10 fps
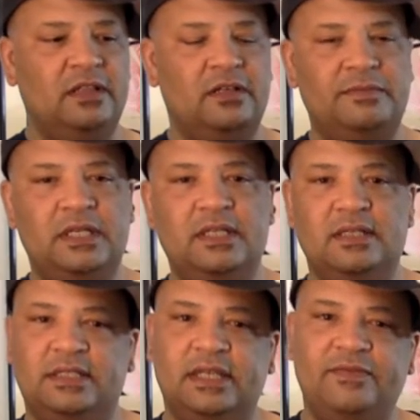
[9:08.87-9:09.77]
A little bit of the
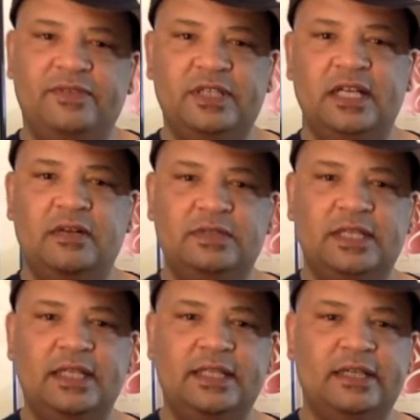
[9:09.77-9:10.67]
Zinfandel was
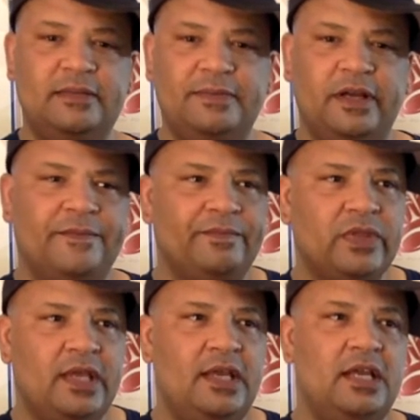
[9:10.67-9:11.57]
on there, but
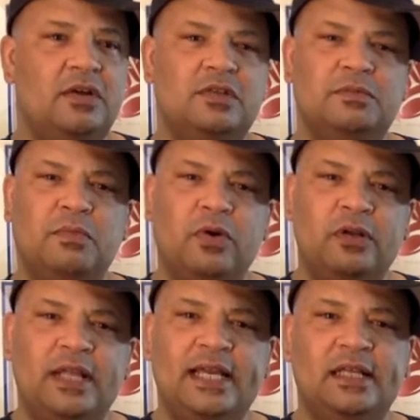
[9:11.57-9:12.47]
it was
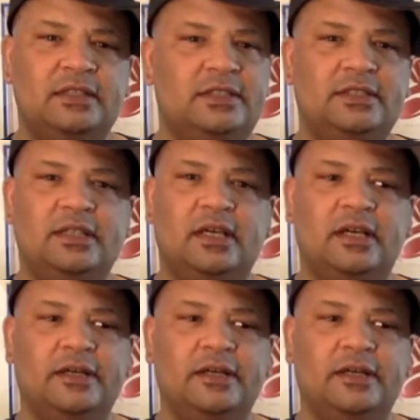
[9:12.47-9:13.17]
more like a, just a